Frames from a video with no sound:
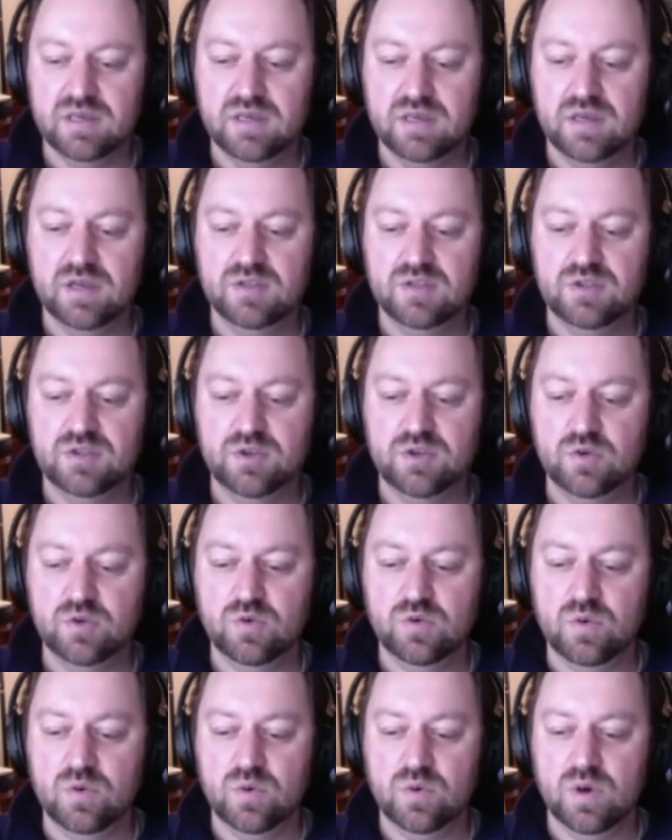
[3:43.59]

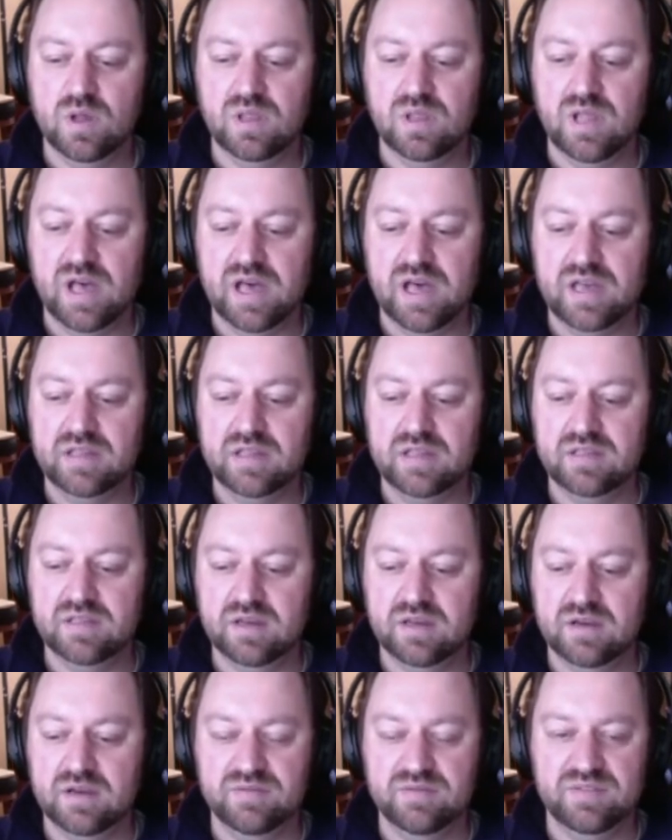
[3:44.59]
to a lot
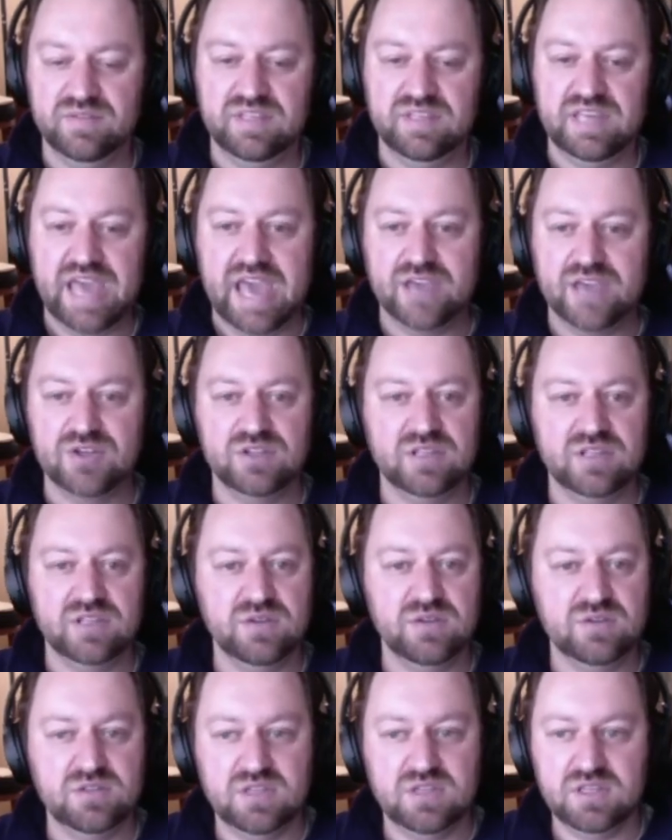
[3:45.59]
of the action that you
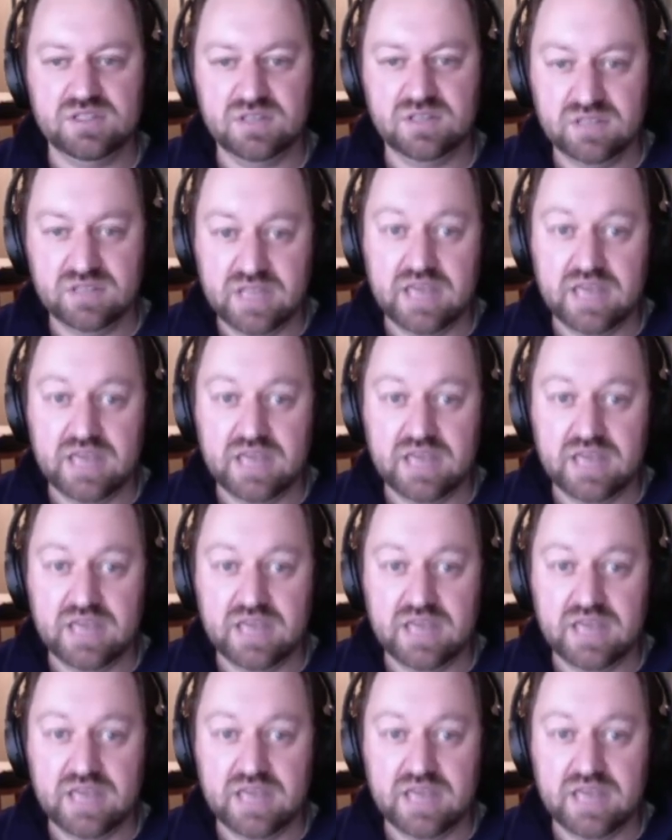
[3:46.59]
see today.